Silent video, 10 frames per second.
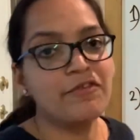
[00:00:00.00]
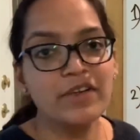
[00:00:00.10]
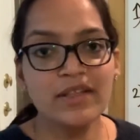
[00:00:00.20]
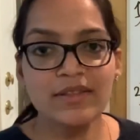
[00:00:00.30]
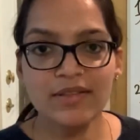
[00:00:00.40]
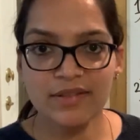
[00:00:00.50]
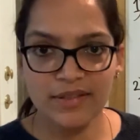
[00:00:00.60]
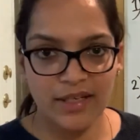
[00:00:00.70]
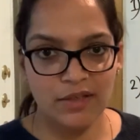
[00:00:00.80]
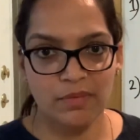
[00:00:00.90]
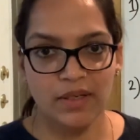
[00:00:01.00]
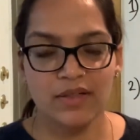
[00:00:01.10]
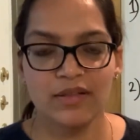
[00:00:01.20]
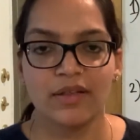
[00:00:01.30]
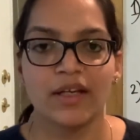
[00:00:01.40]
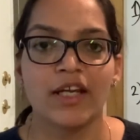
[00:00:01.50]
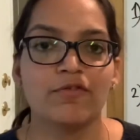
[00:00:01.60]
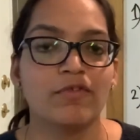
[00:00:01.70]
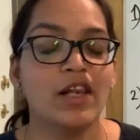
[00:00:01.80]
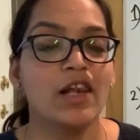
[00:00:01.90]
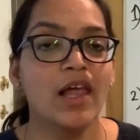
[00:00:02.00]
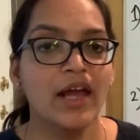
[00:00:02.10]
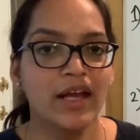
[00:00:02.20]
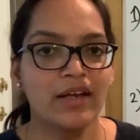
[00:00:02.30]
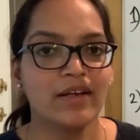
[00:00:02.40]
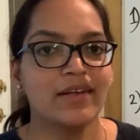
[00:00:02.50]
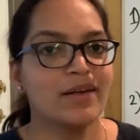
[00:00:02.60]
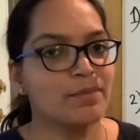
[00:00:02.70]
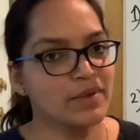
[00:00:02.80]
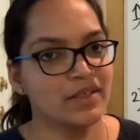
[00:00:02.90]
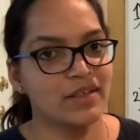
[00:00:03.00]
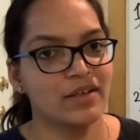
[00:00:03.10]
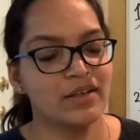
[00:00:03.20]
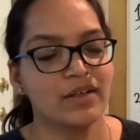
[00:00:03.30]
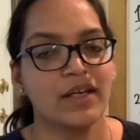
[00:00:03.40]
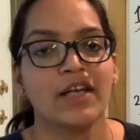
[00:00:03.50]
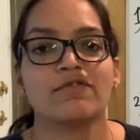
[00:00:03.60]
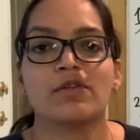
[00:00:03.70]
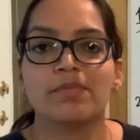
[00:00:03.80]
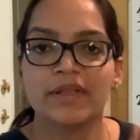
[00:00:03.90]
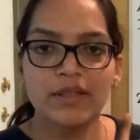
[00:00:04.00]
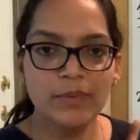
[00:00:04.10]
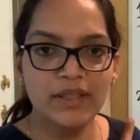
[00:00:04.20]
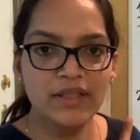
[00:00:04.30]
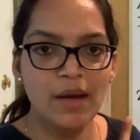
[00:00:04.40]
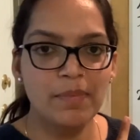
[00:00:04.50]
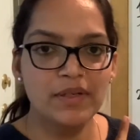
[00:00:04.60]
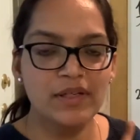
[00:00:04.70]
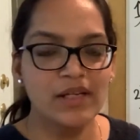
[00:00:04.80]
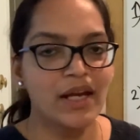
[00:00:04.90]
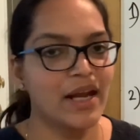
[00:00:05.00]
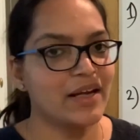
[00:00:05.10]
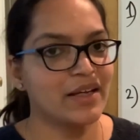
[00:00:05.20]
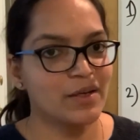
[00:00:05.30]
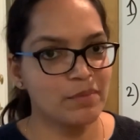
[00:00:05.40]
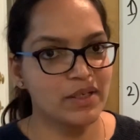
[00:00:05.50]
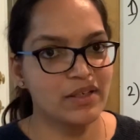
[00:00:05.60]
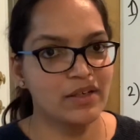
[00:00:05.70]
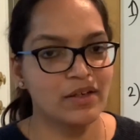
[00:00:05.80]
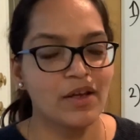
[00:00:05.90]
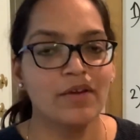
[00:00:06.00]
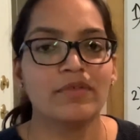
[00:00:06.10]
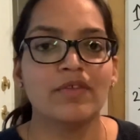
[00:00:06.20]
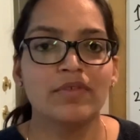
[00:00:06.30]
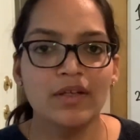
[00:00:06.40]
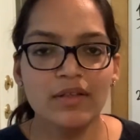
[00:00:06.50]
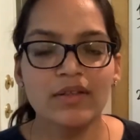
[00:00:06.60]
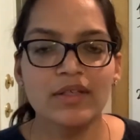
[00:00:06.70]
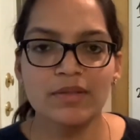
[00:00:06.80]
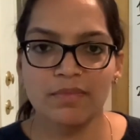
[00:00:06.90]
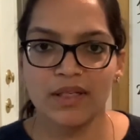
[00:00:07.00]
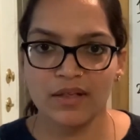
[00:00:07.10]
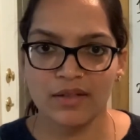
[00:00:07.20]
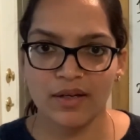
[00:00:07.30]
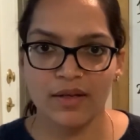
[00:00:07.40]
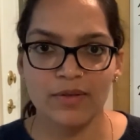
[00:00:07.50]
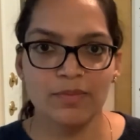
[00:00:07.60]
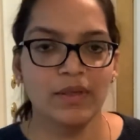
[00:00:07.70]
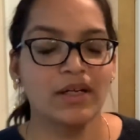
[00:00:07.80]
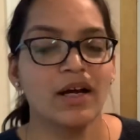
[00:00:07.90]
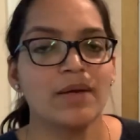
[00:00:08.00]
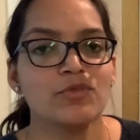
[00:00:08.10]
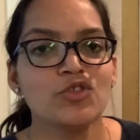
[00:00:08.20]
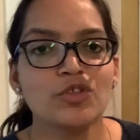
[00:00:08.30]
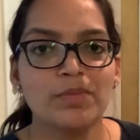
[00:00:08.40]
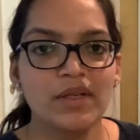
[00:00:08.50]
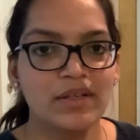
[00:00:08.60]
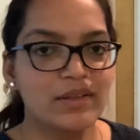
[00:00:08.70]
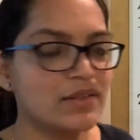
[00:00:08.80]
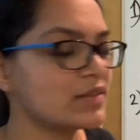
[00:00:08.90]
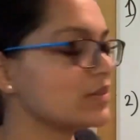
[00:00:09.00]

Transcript: it is a statement, it will end in a period. It will begin with a capital, end in a period. We have done this many times, but I'm just repeating this.